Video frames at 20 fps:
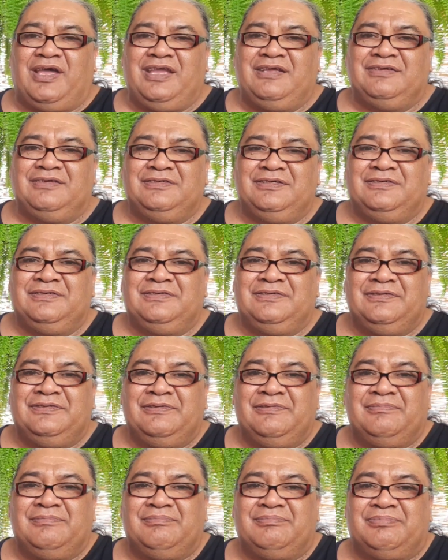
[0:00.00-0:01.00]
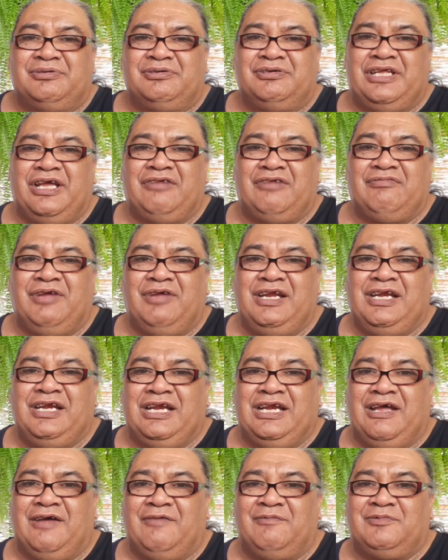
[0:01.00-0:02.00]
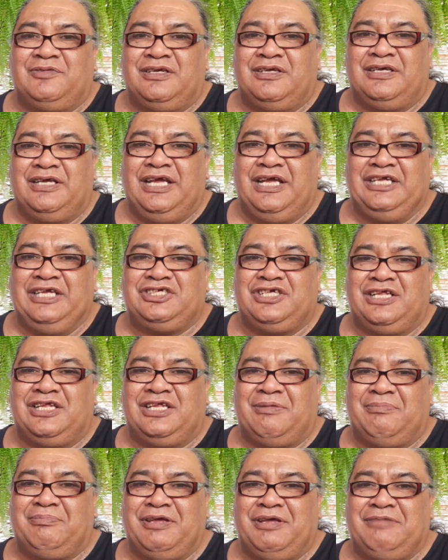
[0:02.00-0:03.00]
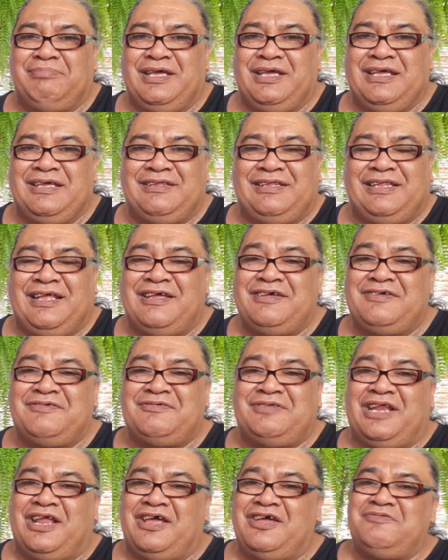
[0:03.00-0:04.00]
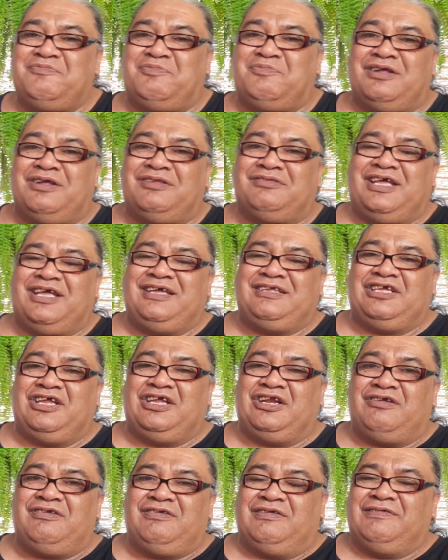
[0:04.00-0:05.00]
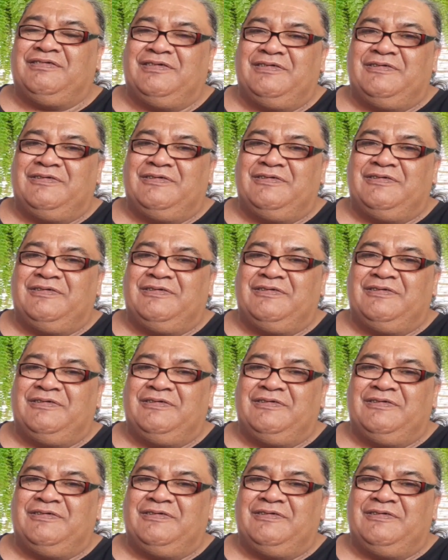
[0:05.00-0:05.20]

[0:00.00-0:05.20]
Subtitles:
eh? Boy, they really loved each other, Big B. Oh, no, well, they, you know.